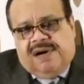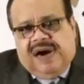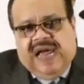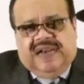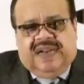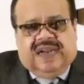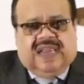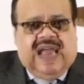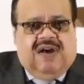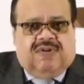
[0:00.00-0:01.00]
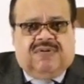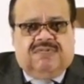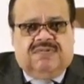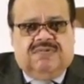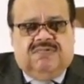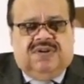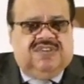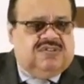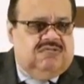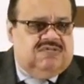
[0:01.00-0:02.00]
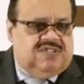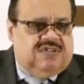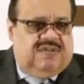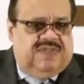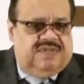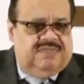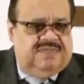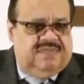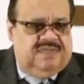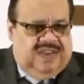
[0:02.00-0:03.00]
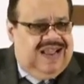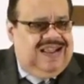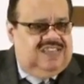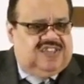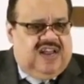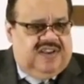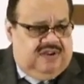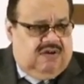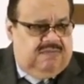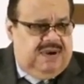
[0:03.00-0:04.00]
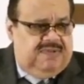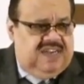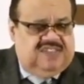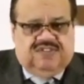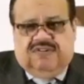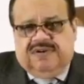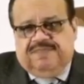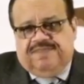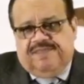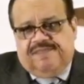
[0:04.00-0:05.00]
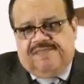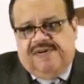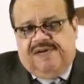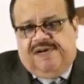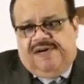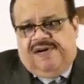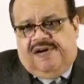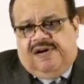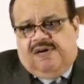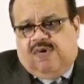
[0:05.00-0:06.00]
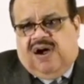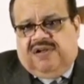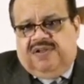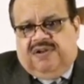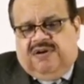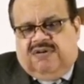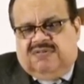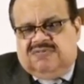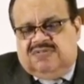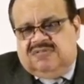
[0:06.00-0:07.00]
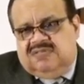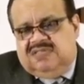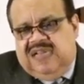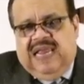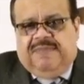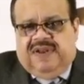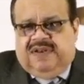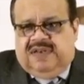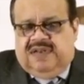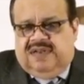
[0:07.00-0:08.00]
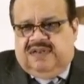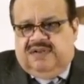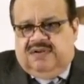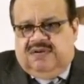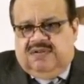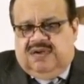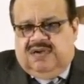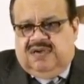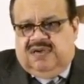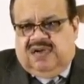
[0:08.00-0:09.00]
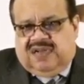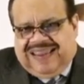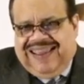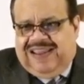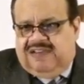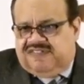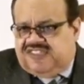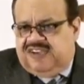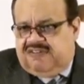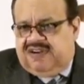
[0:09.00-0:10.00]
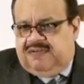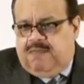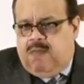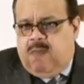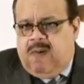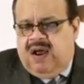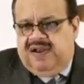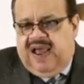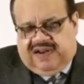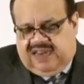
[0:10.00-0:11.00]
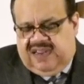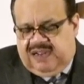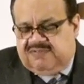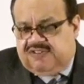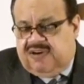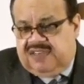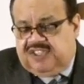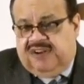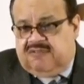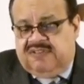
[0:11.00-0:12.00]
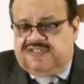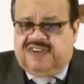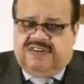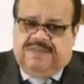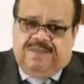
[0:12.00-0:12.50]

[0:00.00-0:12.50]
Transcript: had an encounter with his own servant, Gehazi. Y'all remember that story? Well, you know, Naaman, a king of Syria, not a king, I'm sorry, a general of Syria,